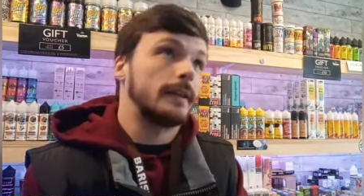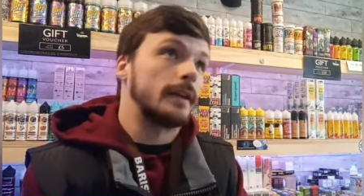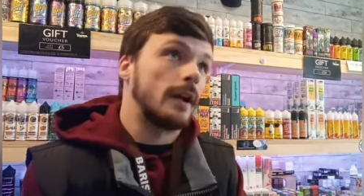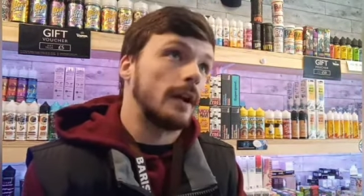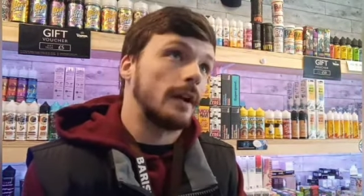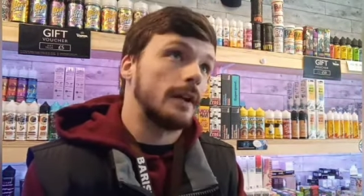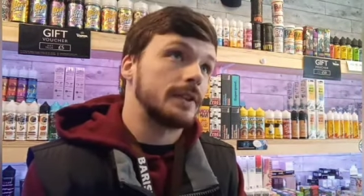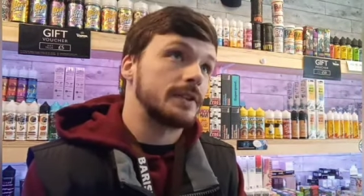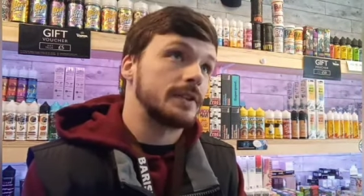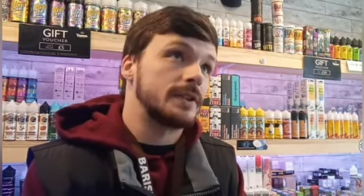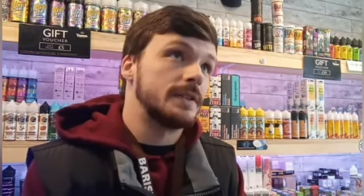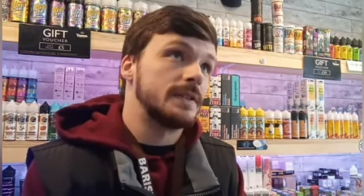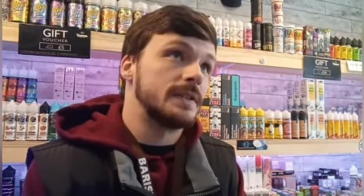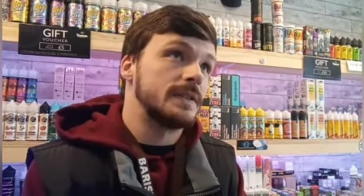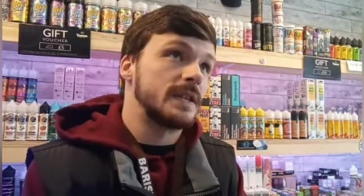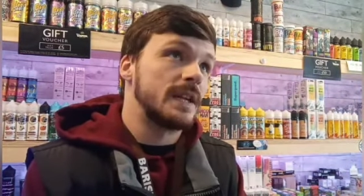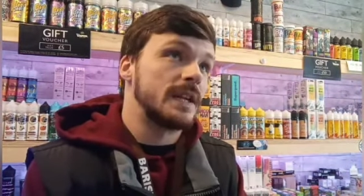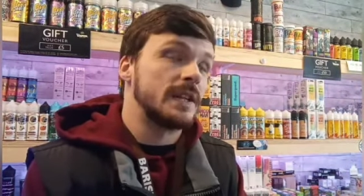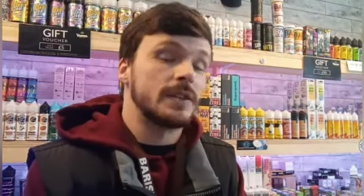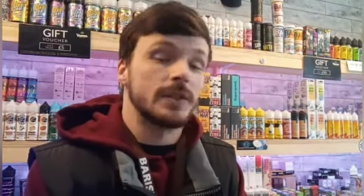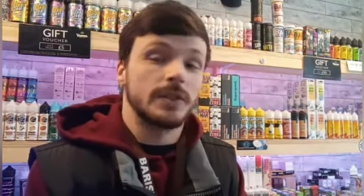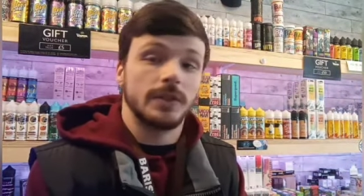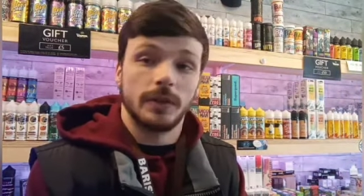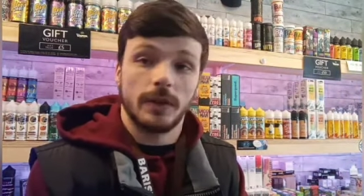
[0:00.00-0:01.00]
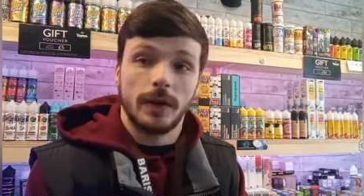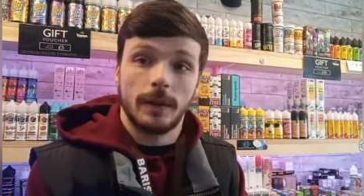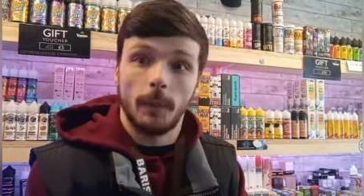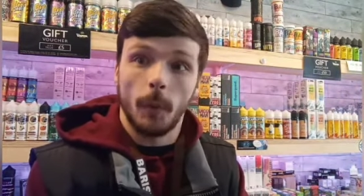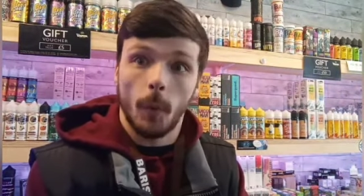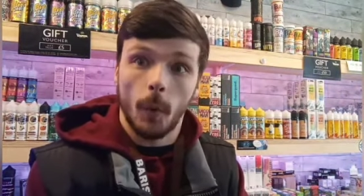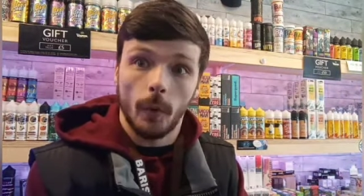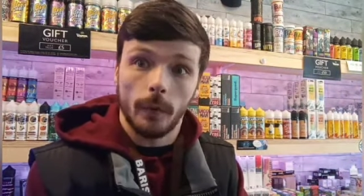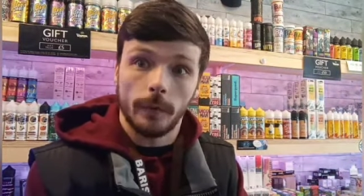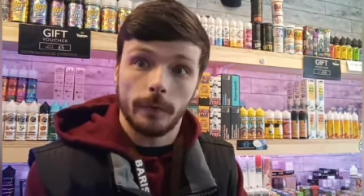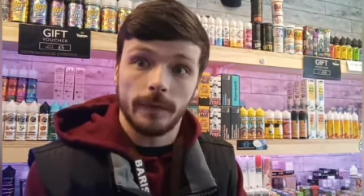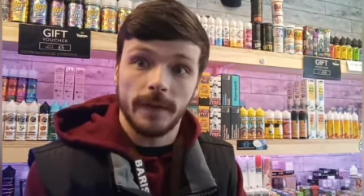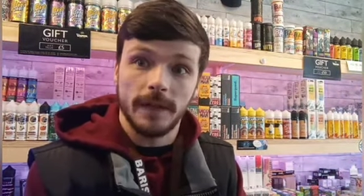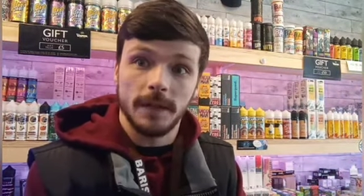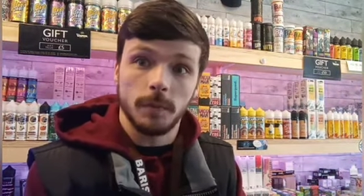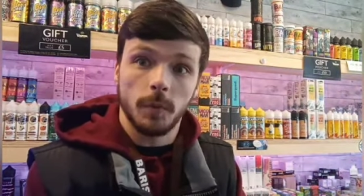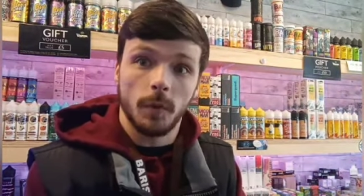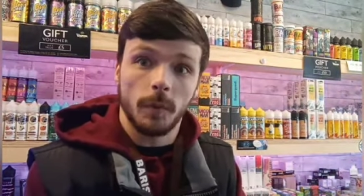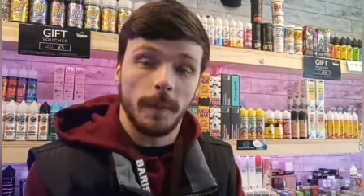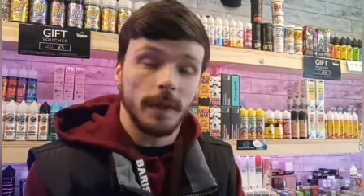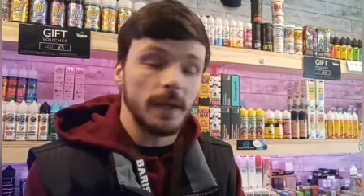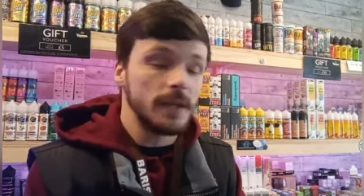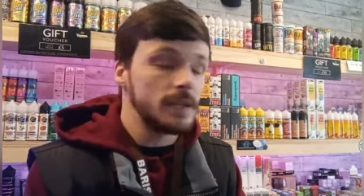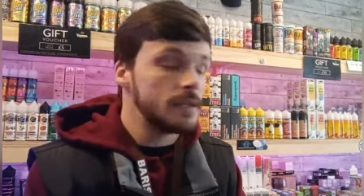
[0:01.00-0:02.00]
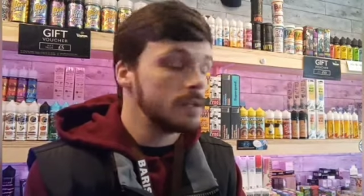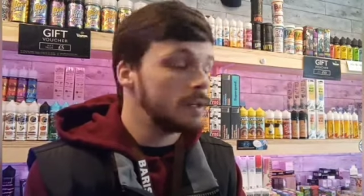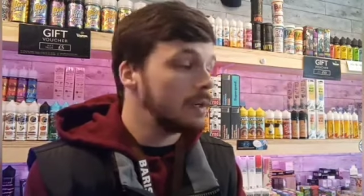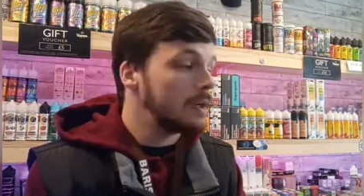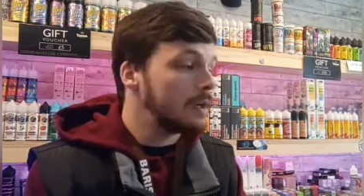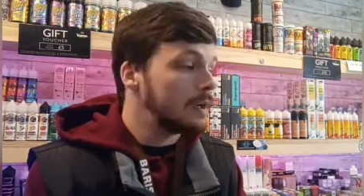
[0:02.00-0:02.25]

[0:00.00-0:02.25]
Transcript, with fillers: Garston's Instagram or Facebook page.